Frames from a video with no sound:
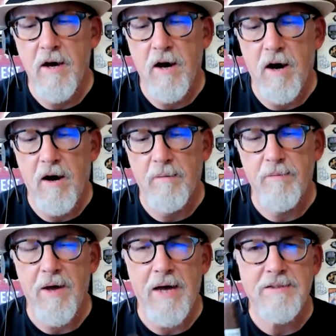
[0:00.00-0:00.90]

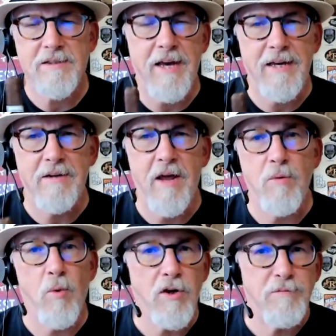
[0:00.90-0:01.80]
I'd say it
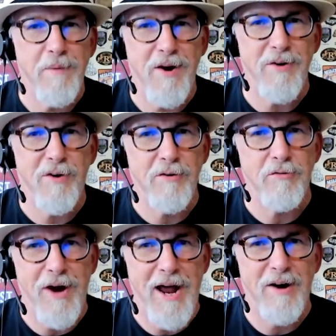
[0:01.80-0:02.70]
works better on the
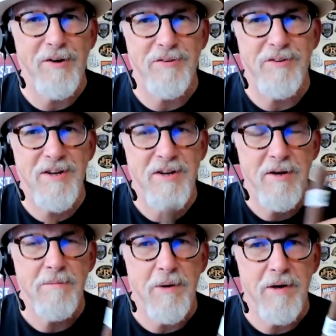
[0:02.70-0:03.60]
round,
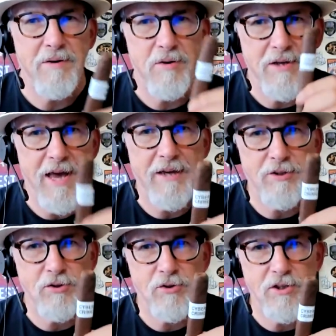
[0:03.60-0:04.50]
but
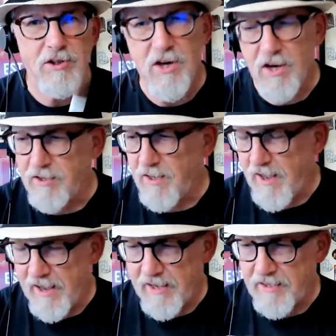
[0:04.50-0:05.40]
yes, you can cut
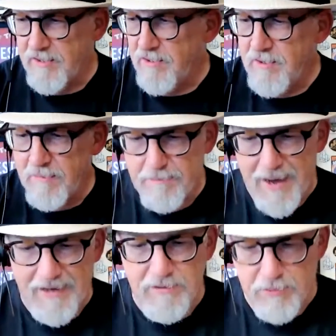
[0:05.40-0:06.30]
a
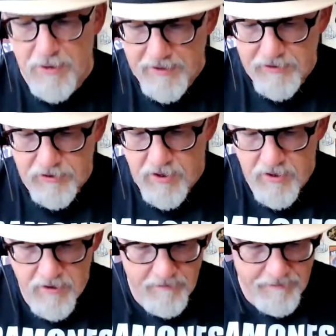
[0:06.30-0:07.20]
box press.
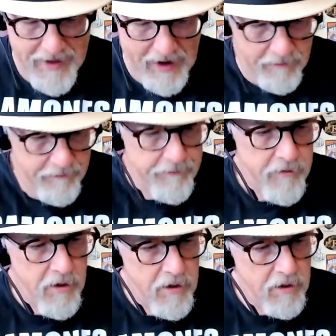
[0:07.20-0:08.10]
Now,
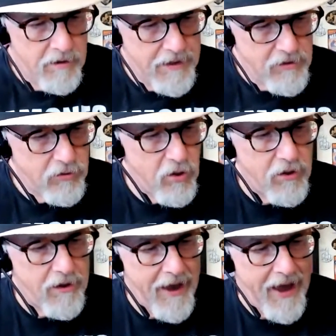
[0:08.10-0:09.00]
let's
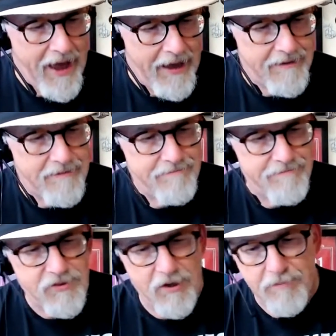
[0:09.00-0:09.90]
look at
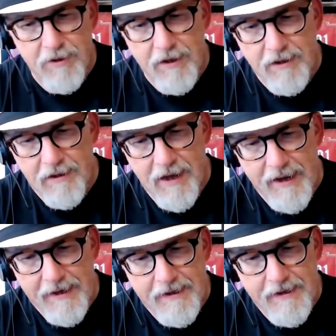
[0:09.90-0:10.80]
something
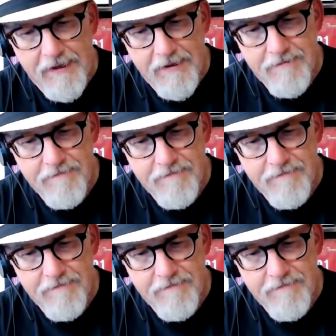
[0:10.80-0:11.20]
like